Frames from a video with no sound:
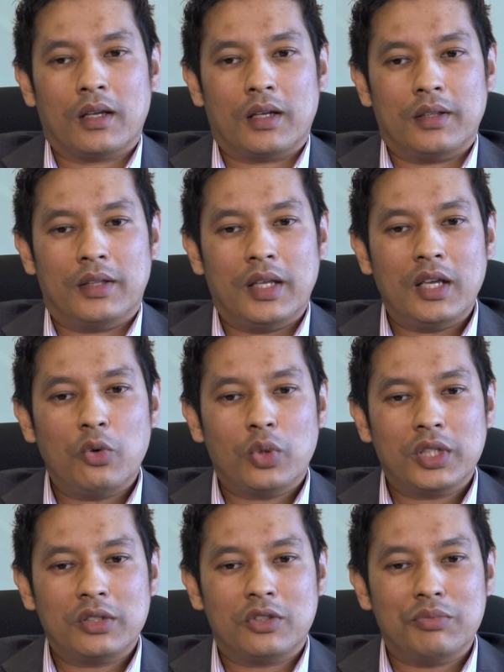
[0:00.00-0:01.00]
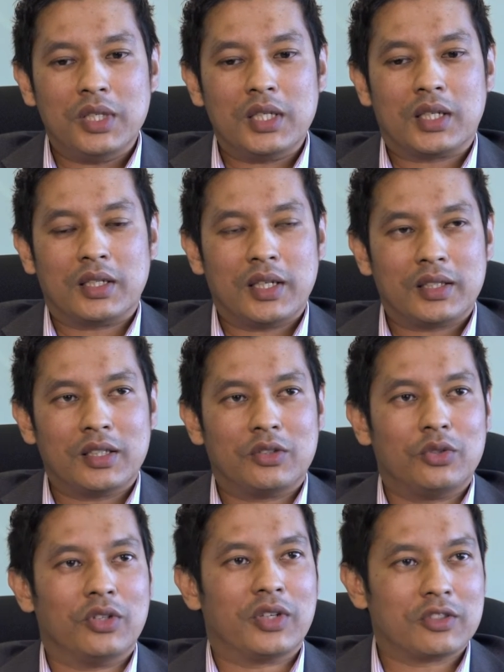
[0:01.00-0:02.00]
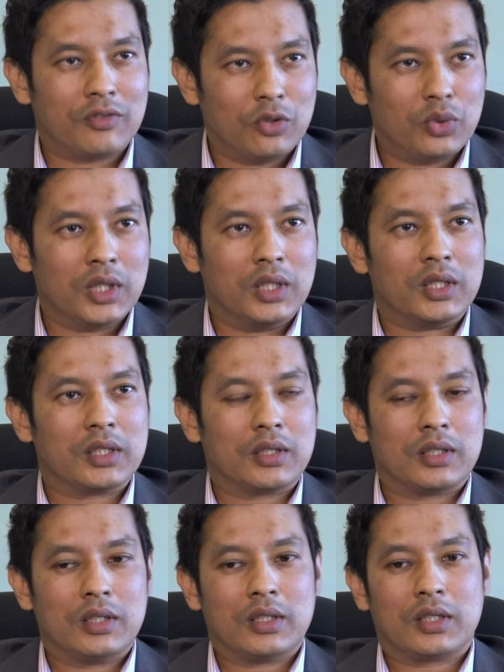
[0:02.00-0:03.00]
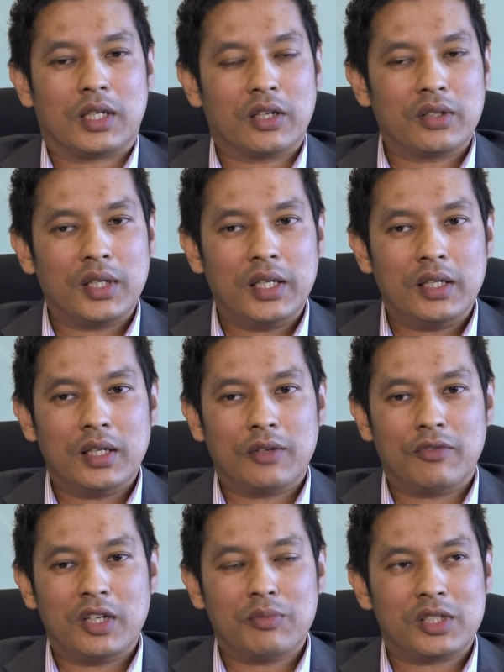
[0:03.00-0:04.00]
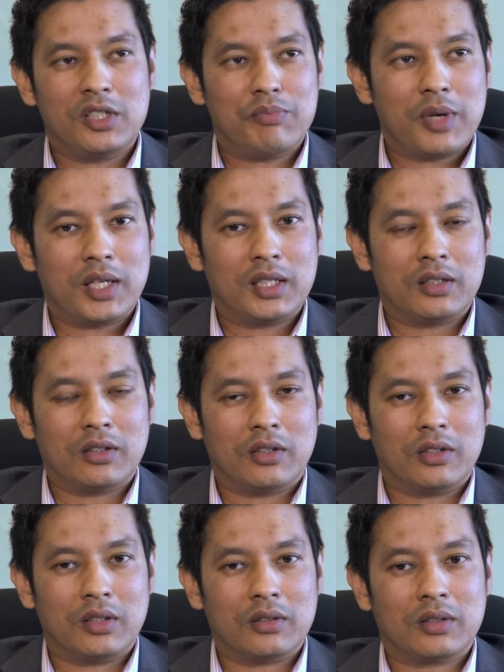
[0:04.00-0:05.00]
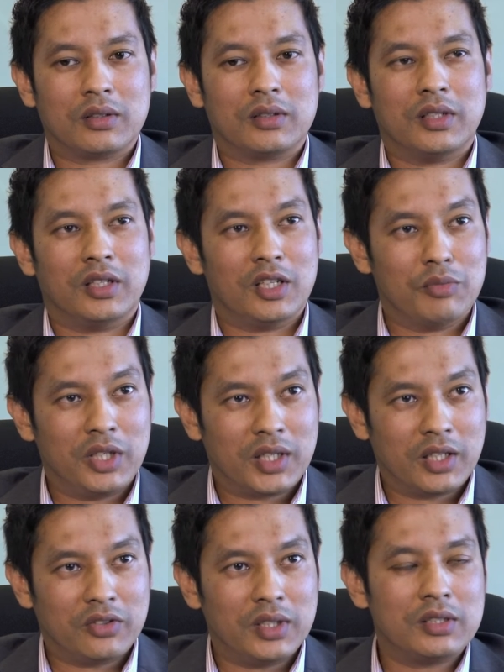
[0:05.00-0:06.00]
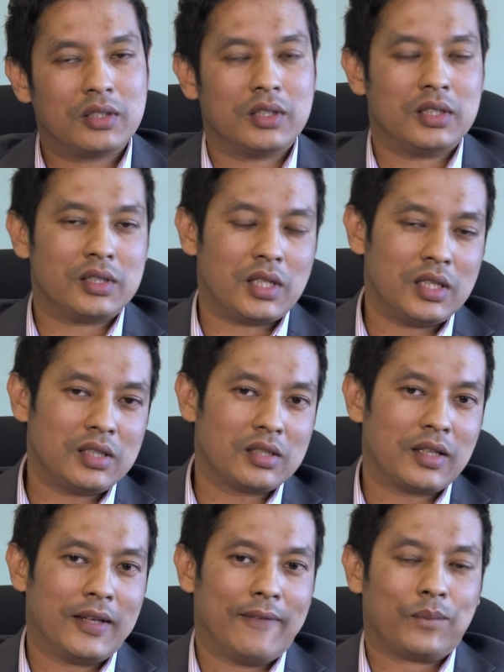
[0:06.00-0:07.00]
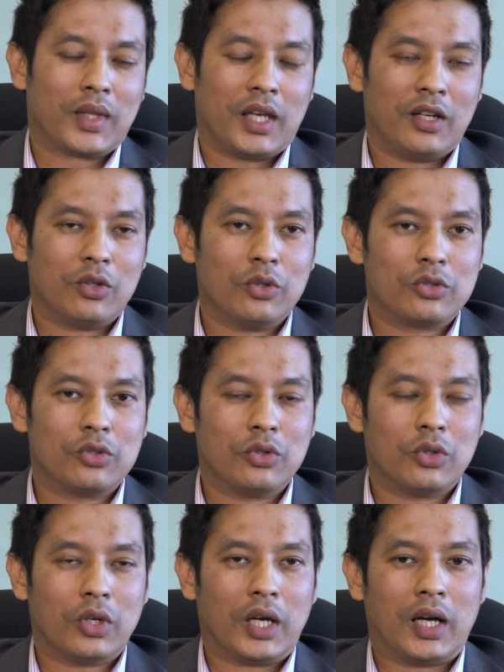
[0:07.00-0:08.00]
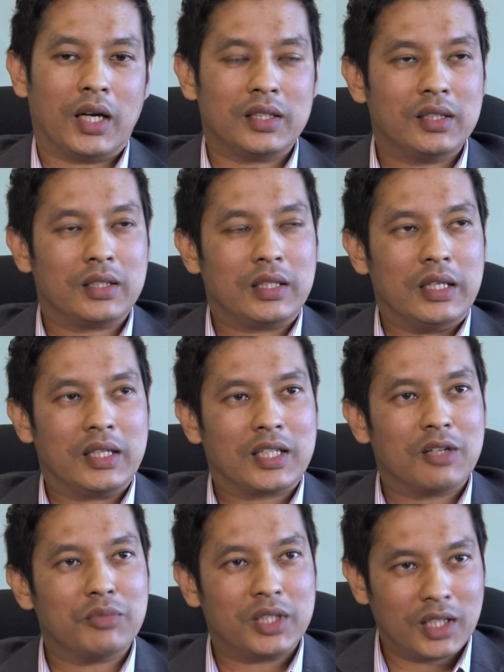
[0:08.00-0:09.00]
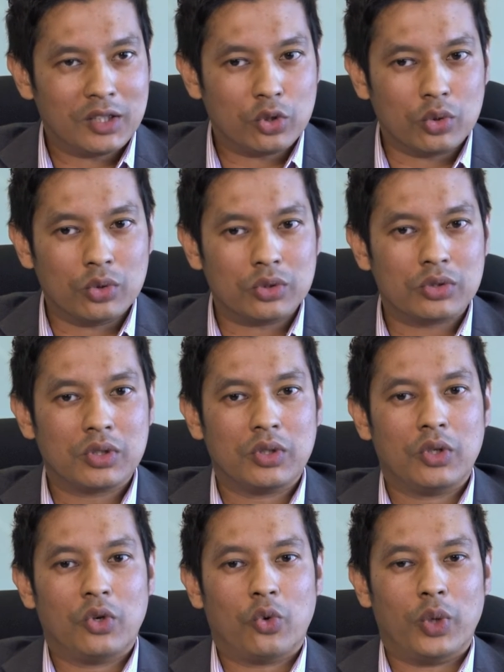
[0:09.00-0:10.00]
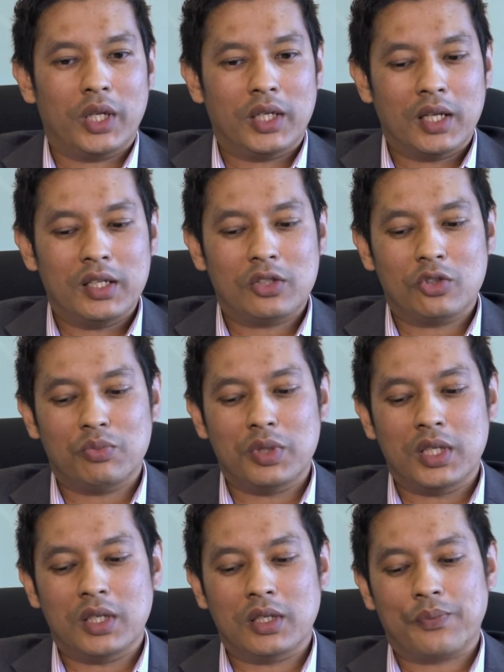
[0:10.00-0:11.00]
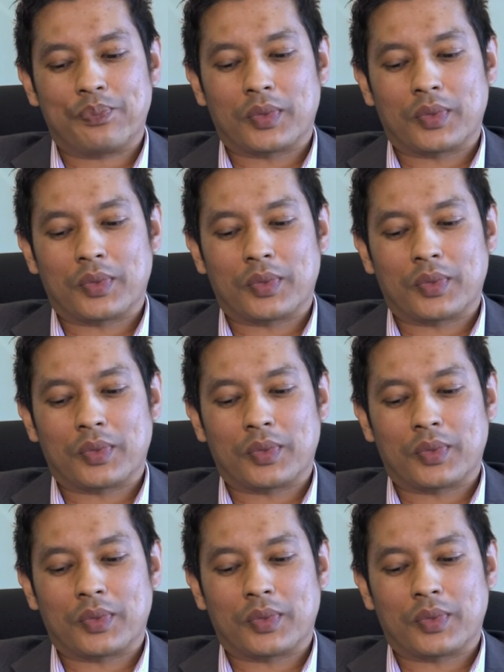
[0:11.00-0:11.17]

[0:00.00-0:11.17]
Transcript: they want to be connected to the rest of the world. Currently, they are very much dependent on their neighboring countries in this case, and also other incumbent telcos, where they need to be